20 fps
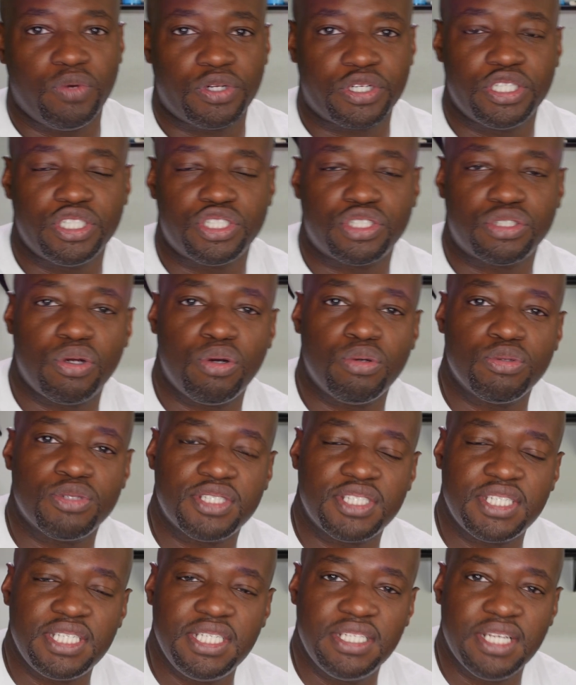What
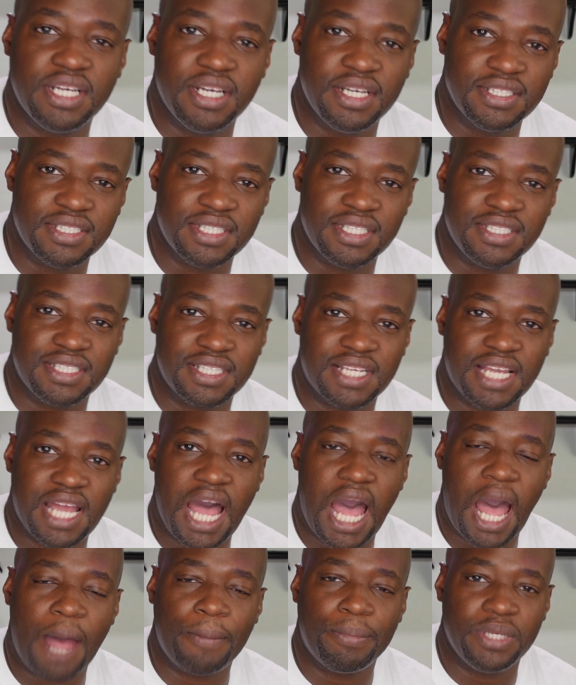Control-C does is it
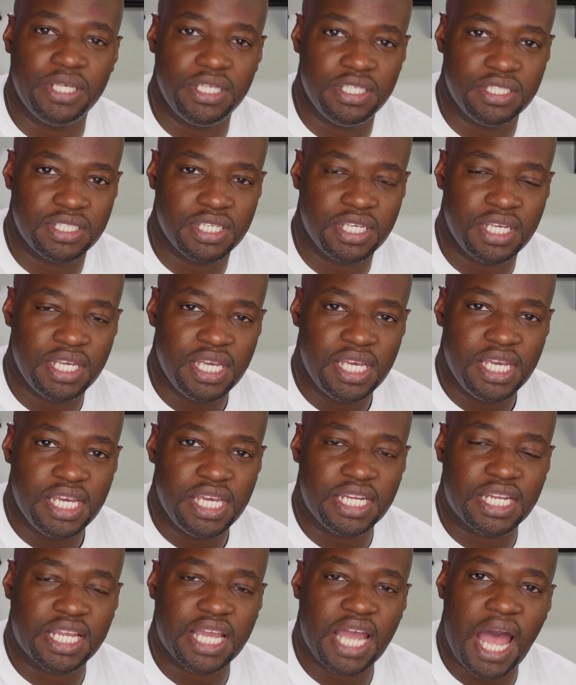copies
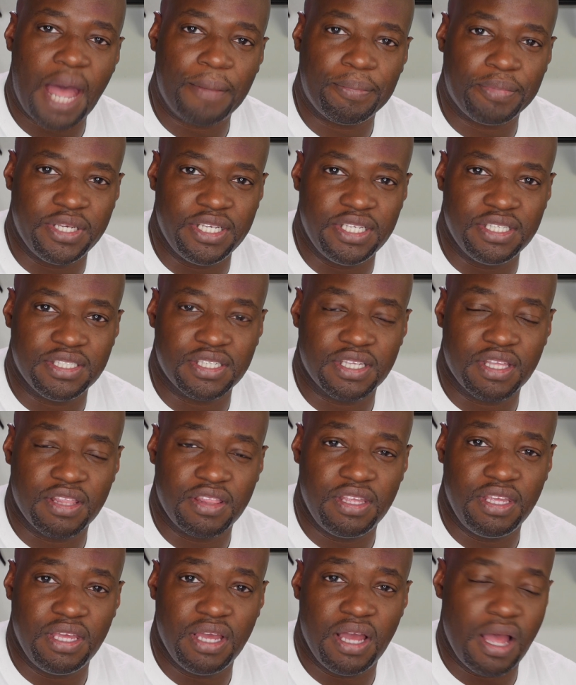
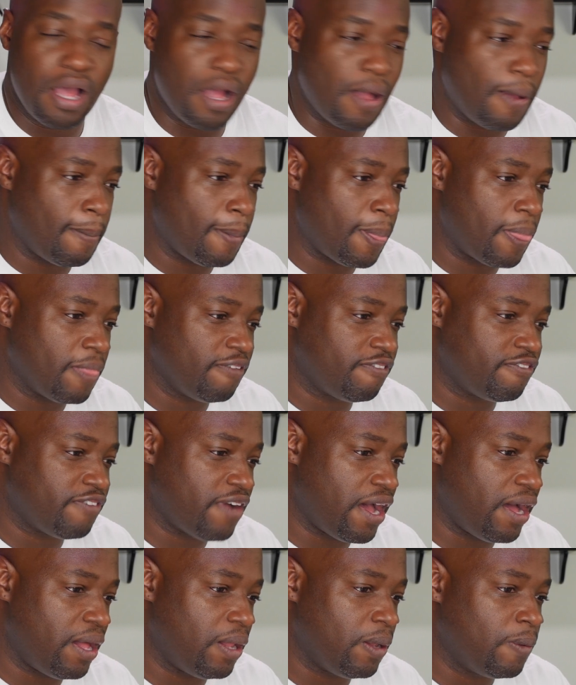the
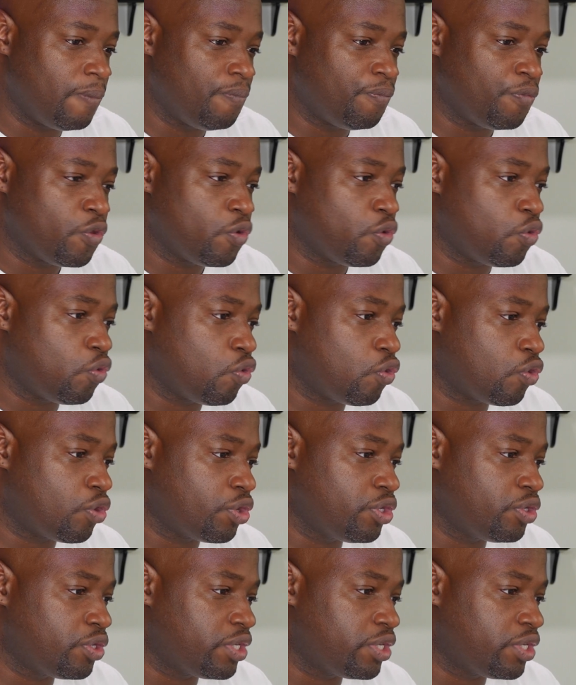file, or you